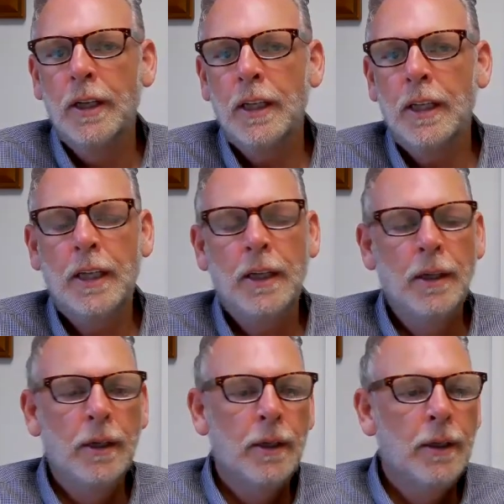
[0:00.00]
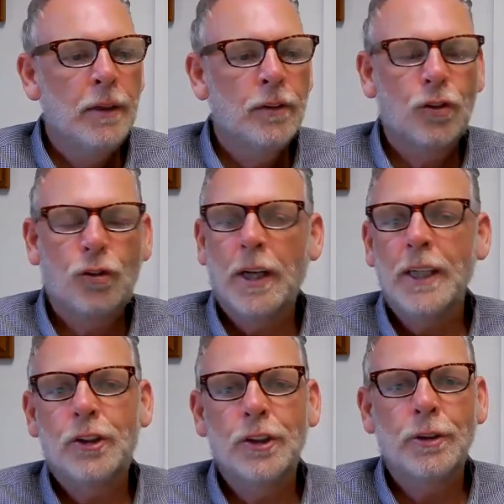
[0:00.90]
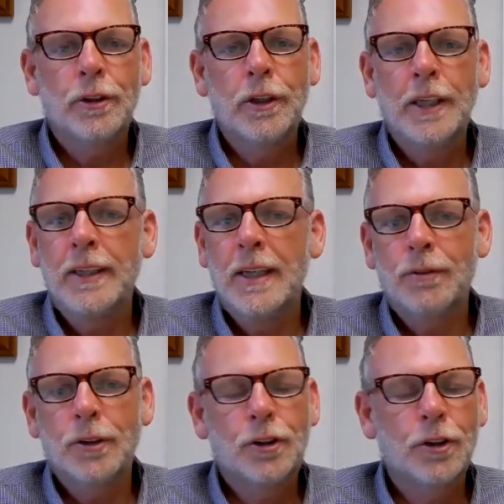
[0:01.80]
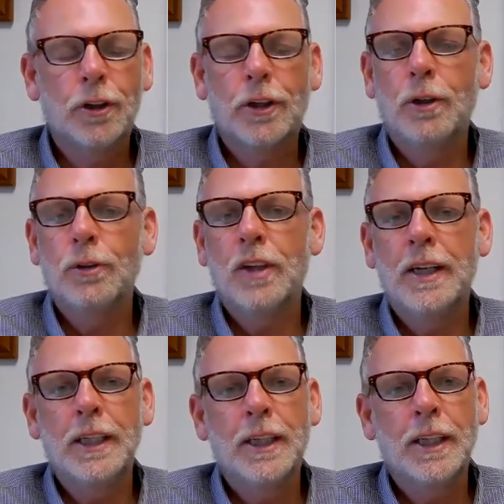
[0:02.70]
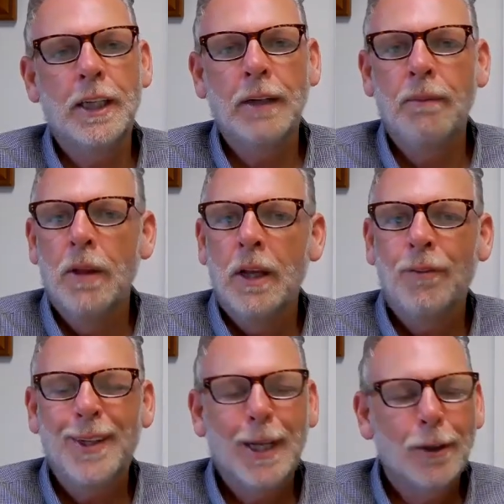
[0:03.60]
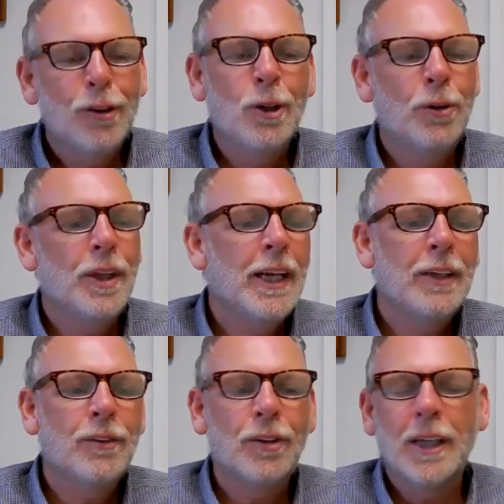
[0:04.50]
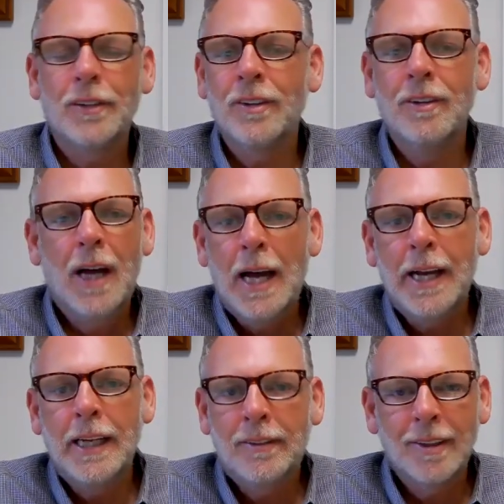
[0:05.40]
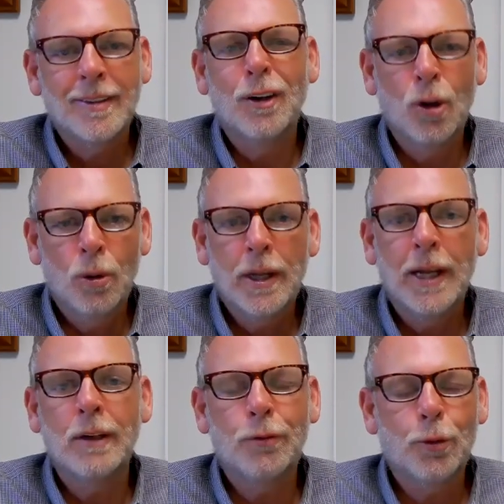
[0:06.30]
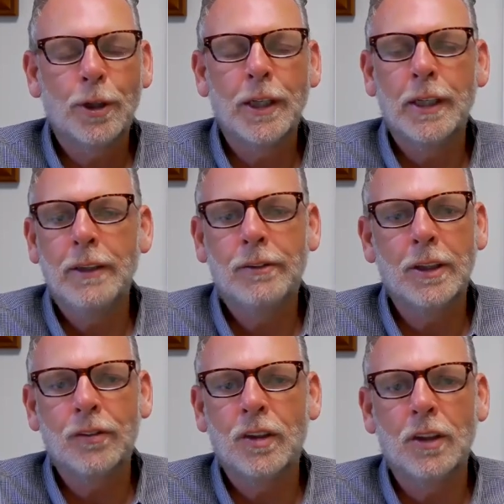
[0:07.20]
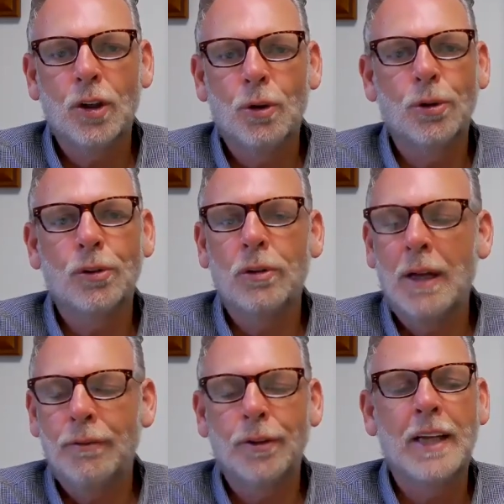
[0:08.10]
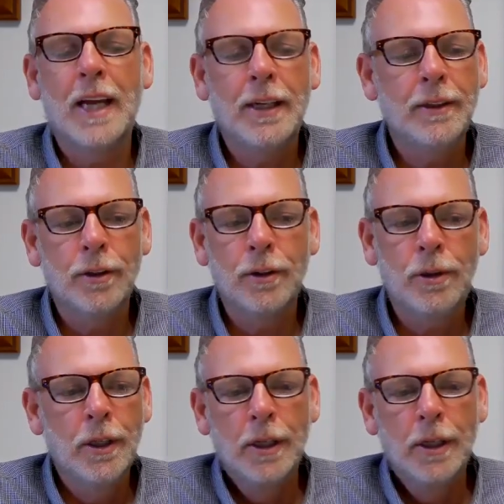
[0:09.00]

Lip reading: He is a straight shooter. He never sugarcoats anything. If he doesn't know the answer, he doesn't lie. He says, I'll go get it for you. He's just a total level 10 dude.